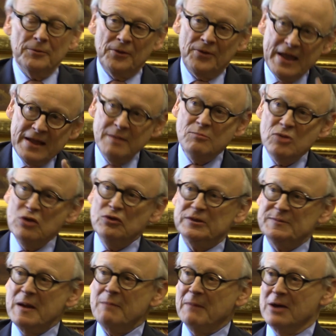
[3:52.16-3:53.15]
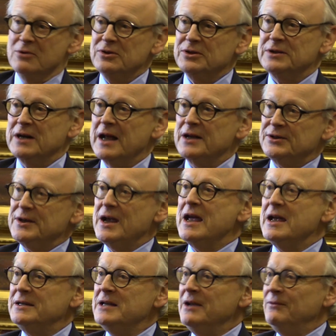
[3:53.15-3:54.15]
The thing that moves me most, and I
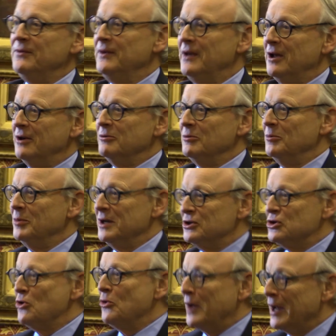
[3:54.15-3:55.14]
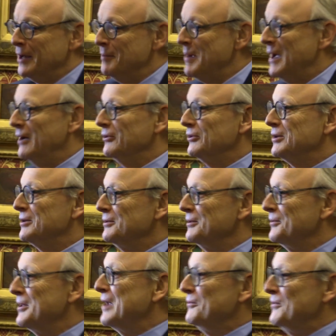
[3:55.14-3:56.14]
say it even though we're talking about
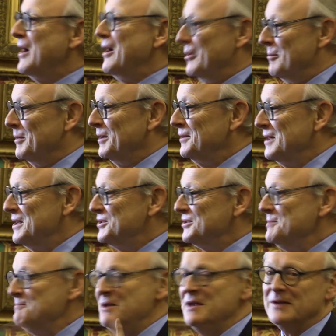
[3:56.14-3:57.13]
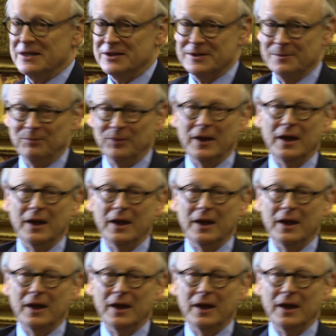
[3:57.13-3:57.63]
the environment, is simply this.